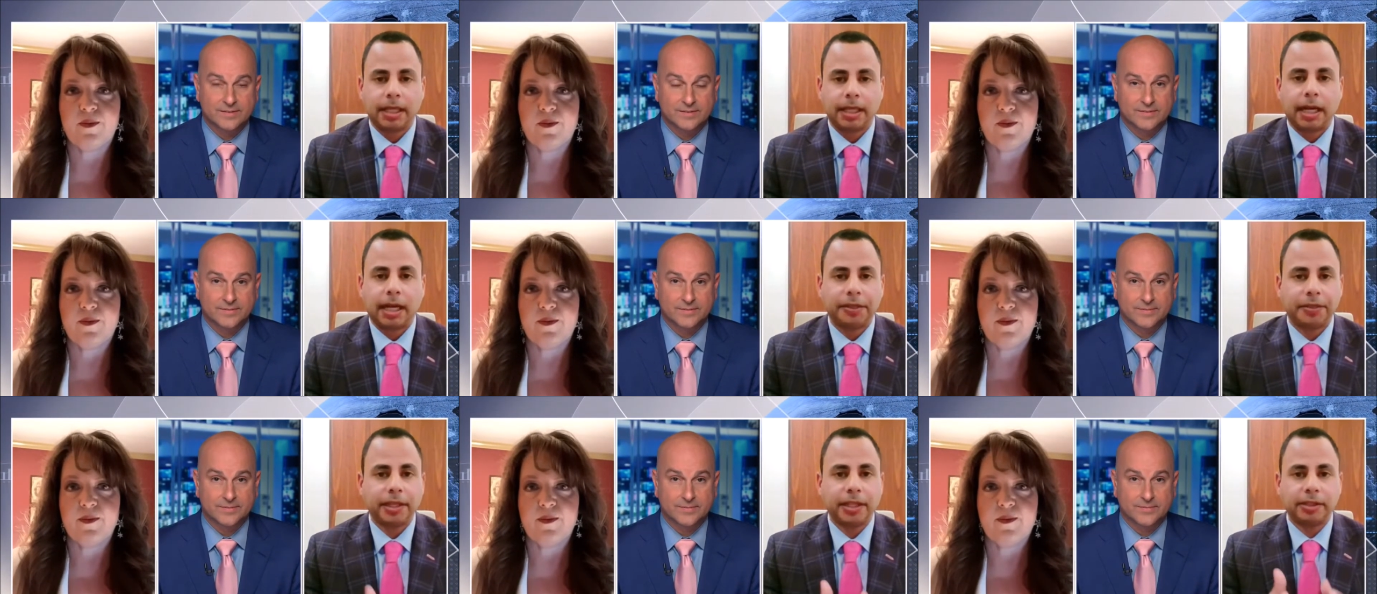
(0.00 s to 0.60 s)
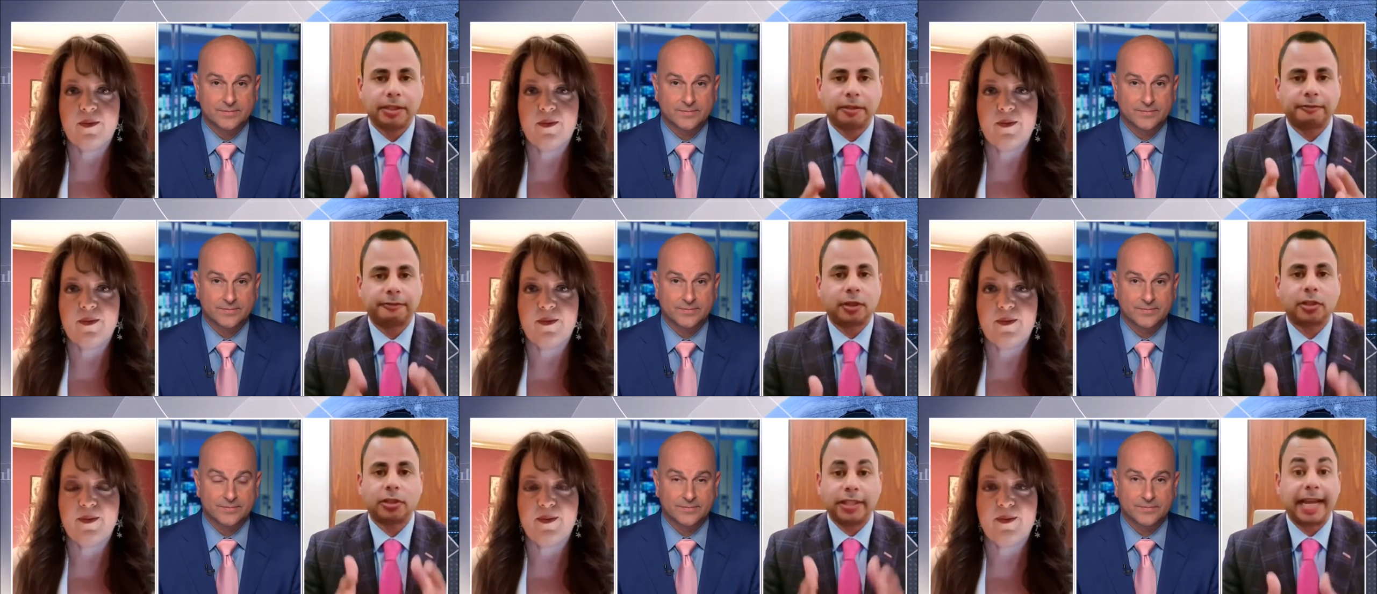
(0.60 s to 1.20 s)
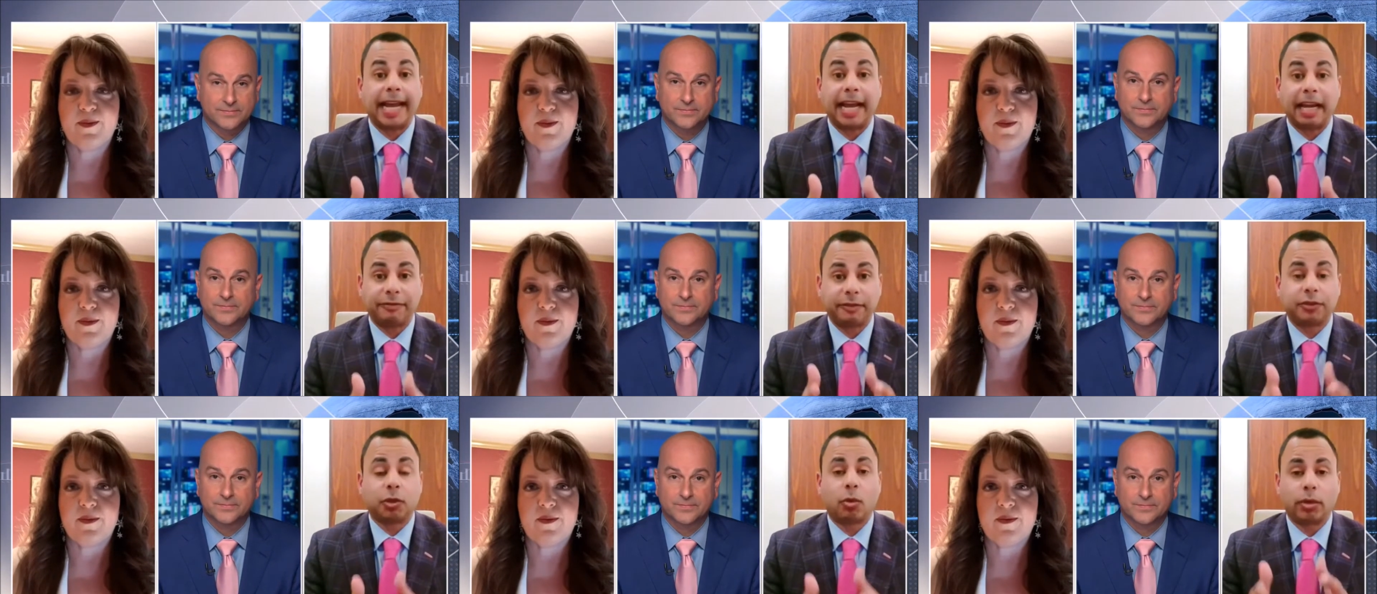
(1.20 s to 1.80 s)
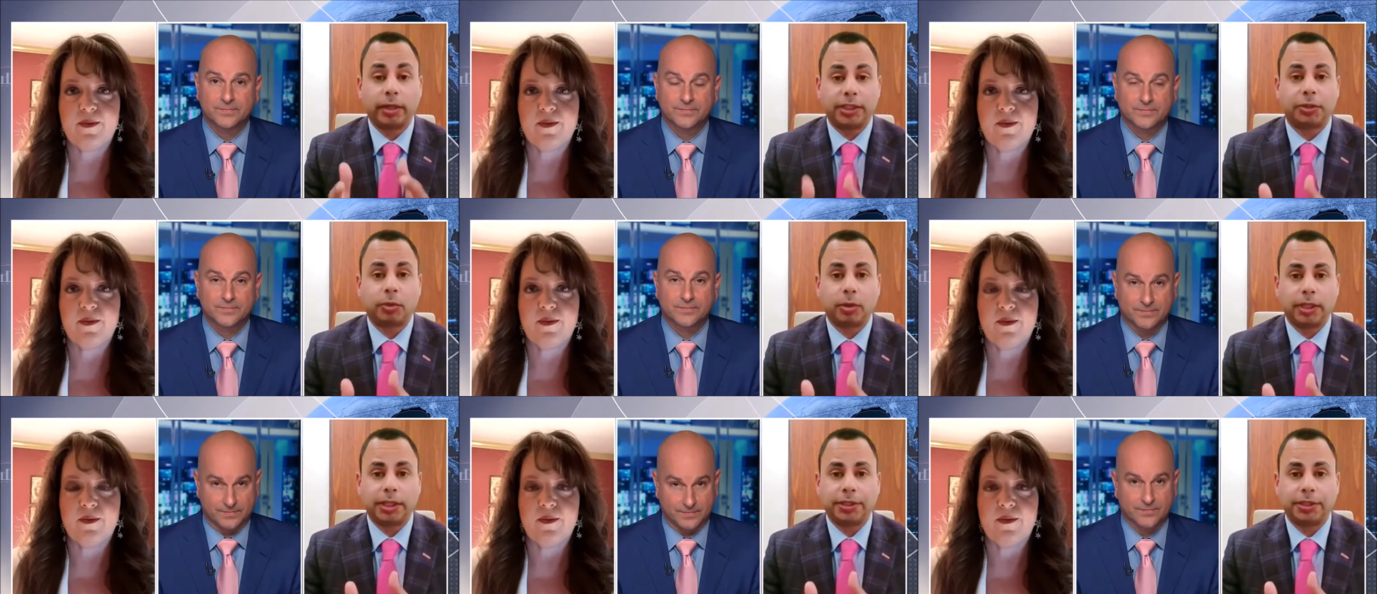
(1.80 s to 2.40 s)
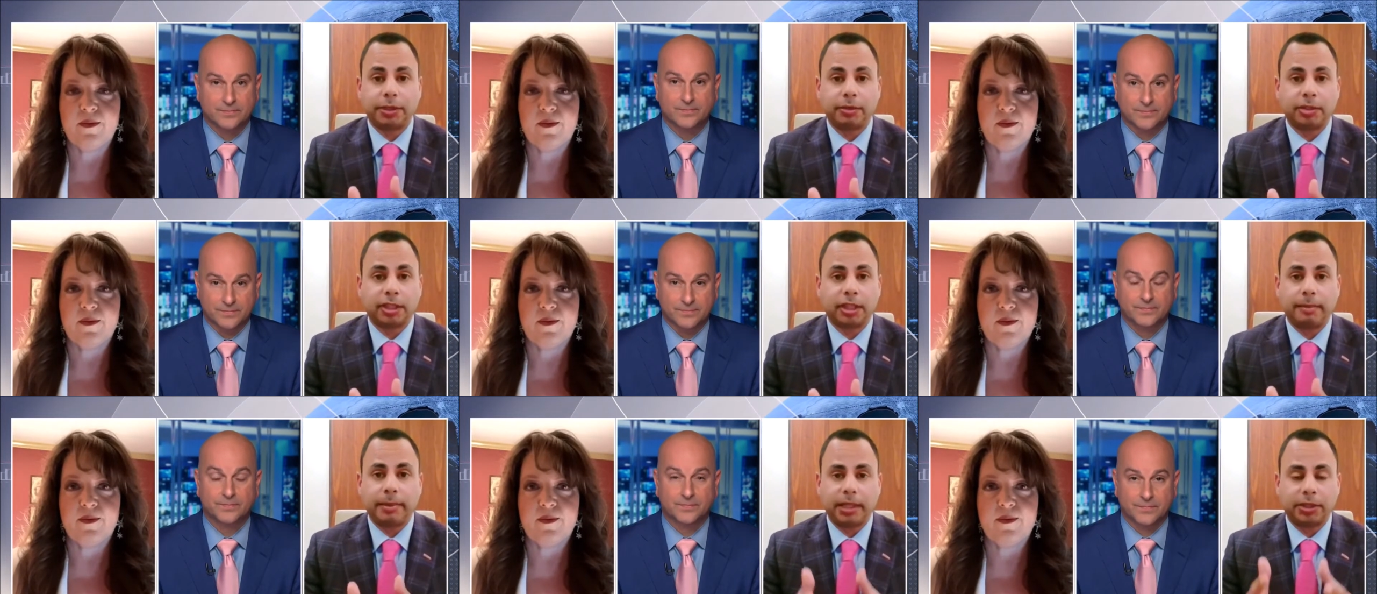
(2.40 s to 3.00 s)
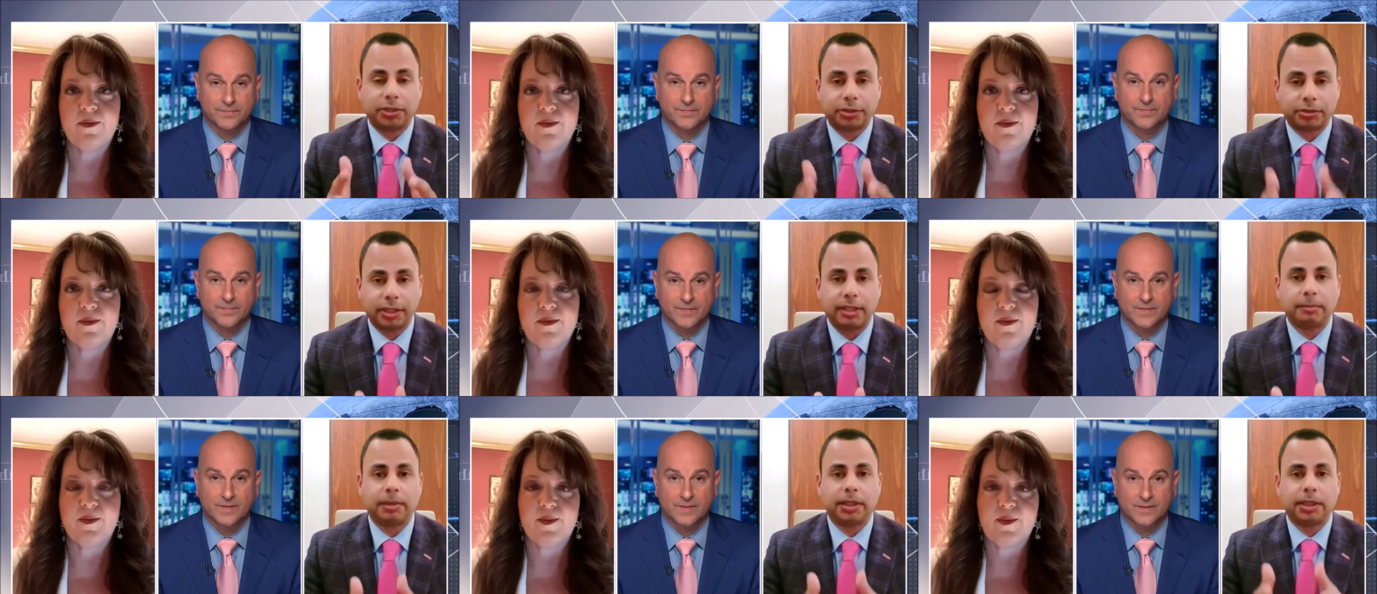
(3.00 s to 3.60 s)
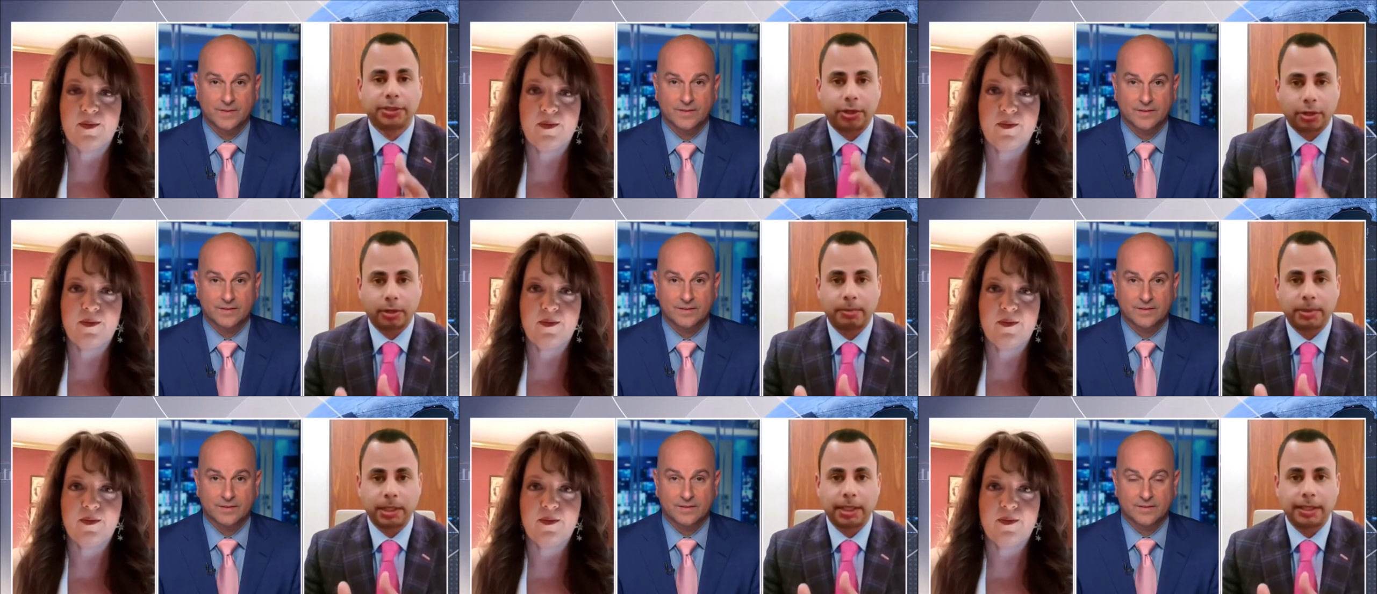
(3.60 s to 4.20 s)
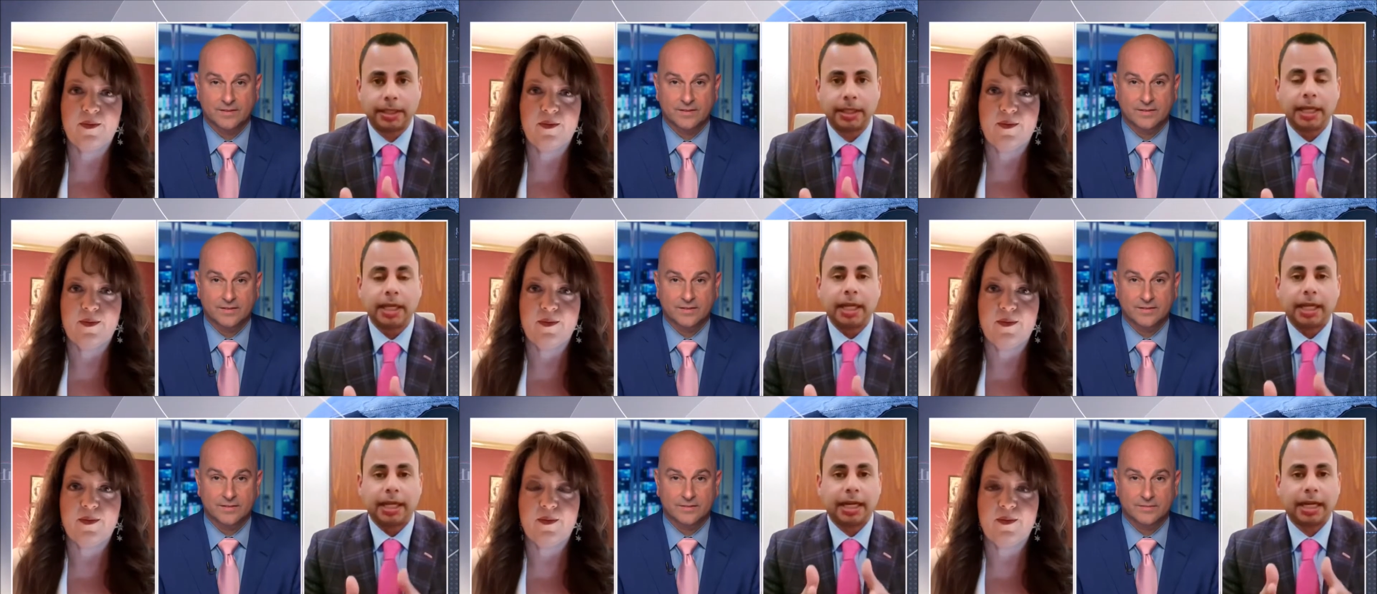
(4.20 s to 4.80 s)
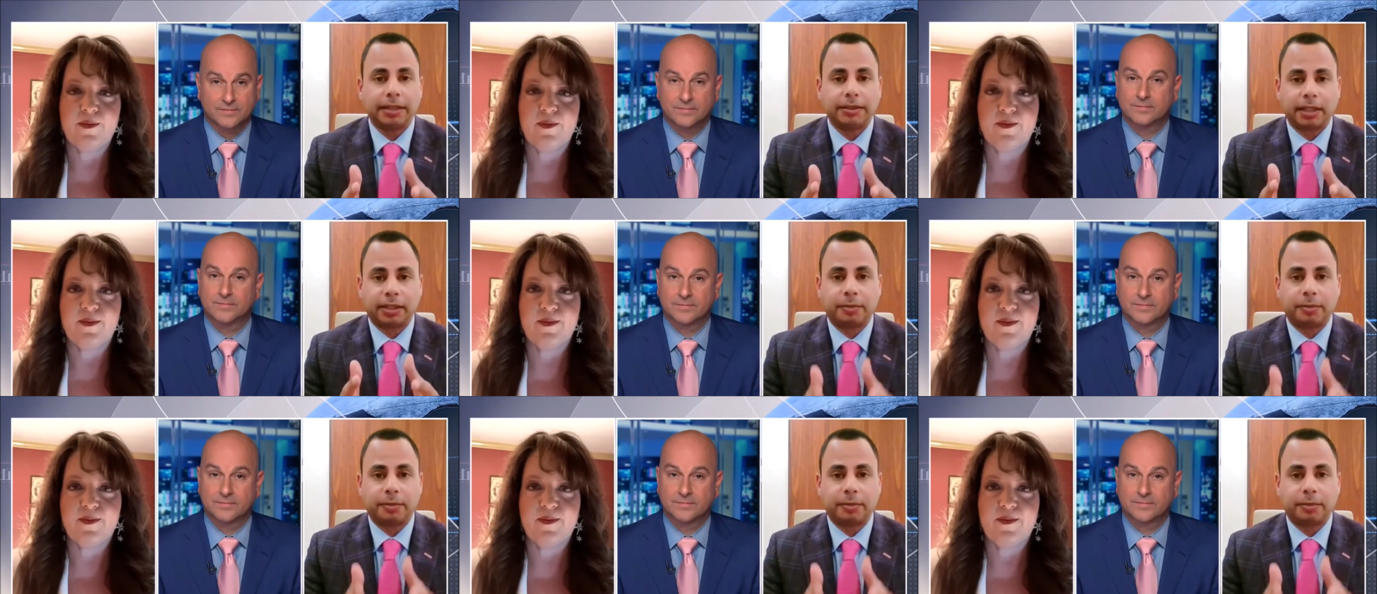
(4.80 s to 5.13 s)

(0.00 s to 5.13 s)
Speaker 1: I think the first half of 2022 is going to be extremely turbulent. And I hmm.